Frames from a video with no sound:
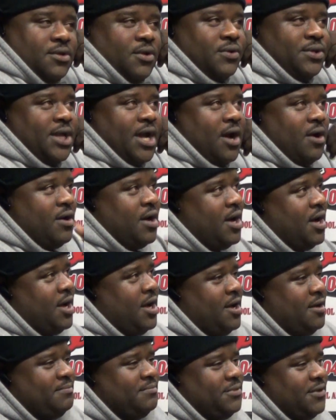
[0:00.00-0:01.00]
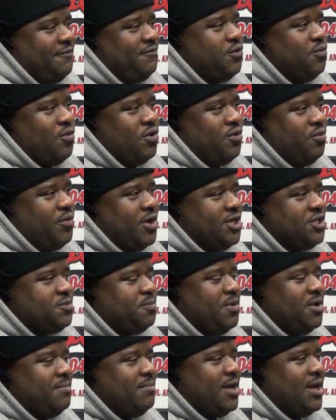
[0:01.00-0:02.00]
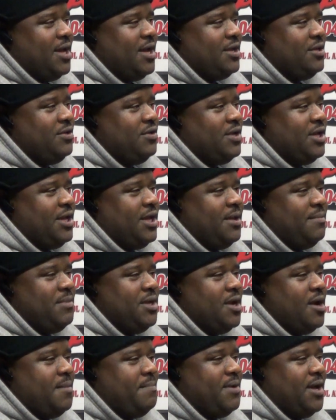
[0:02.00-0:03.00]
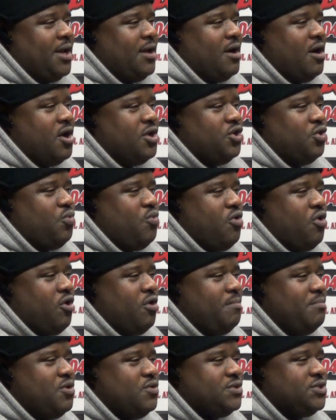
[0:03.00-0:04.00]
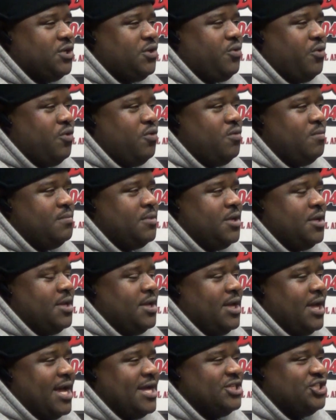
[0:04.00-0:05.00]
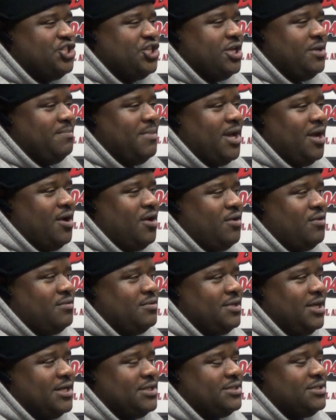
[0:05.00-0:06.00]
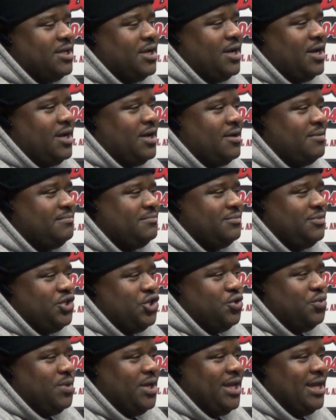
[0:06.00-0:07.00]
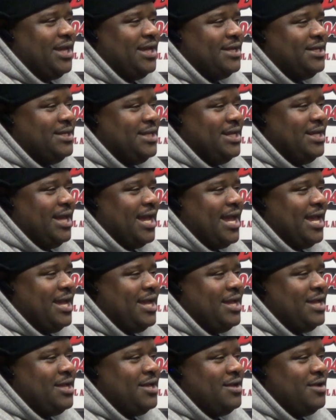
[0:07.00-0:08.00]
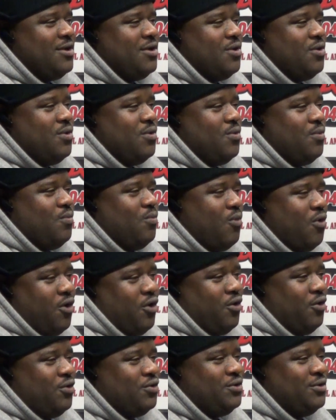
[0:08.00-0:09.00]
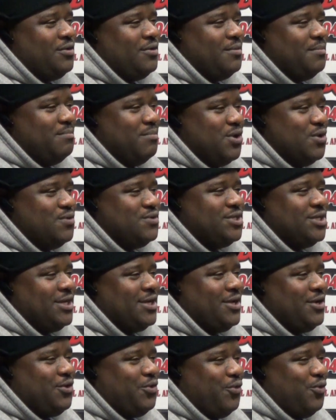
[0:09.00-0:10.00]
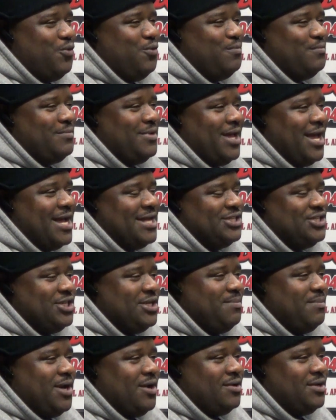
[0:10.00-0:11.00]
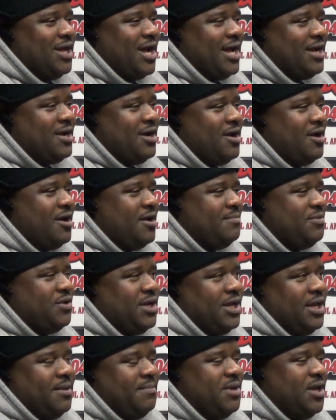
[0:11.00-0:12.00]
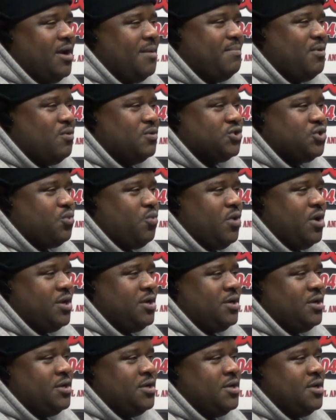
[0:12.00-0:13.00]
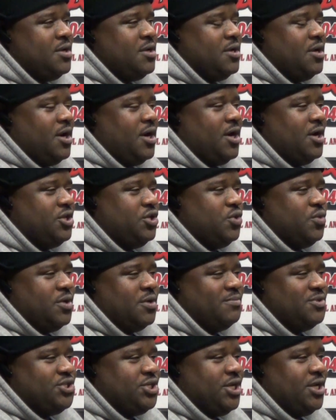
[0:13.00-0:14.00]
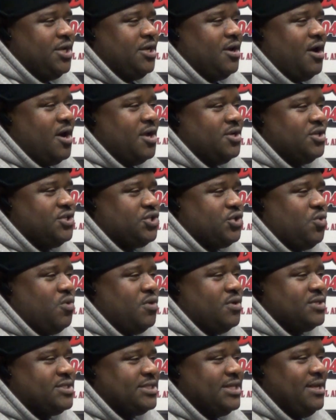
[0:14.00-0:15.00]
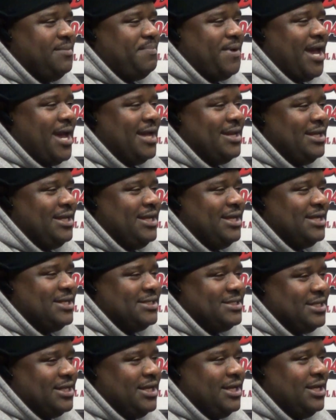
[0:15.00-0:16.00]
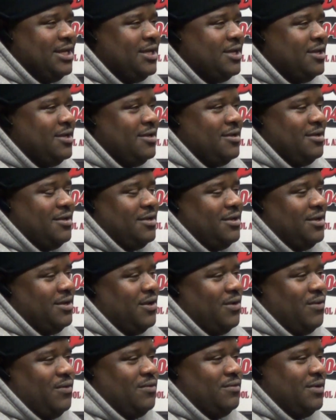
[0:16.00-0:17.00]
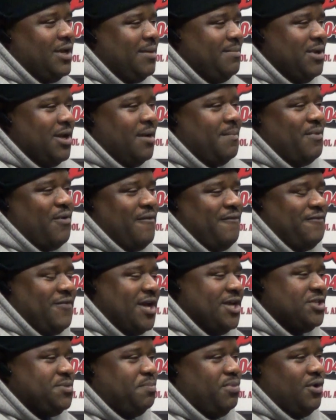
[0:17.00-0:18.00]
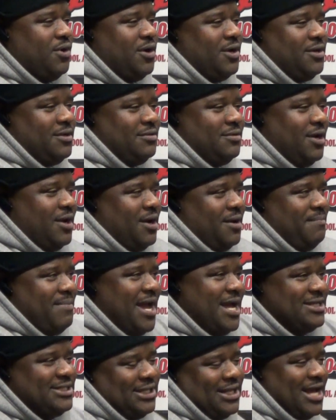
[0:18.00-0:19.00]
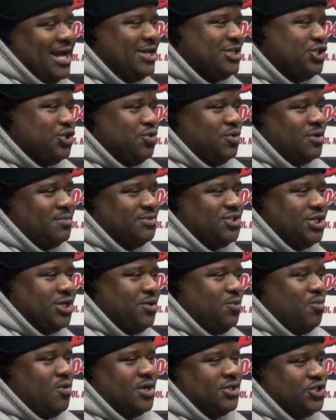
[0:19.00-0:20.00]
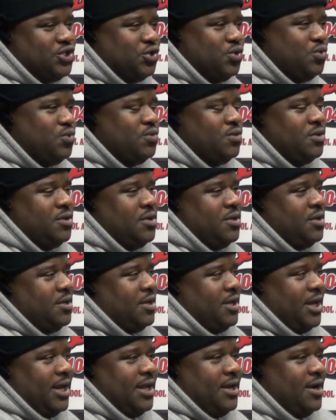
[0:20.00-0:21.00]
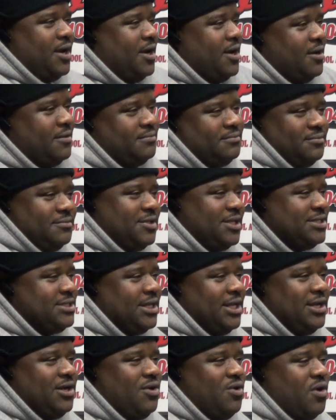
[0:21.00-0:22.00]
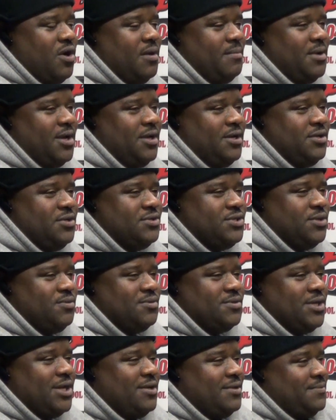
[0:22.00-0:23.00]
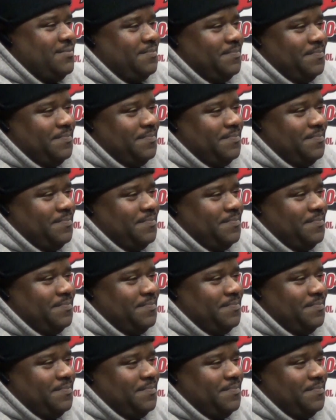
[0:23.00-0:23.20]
No doubt. If you want to reach me, man, you can hit me up at Underworld Music Group at Gmail. That's UNDA World Music Group at gmail.com. hit me up on Twitter. UMG _C-Patt ENT. You know, hit me up on Facebook, /UMG12. And let's get it going, man. You see what I'm saying?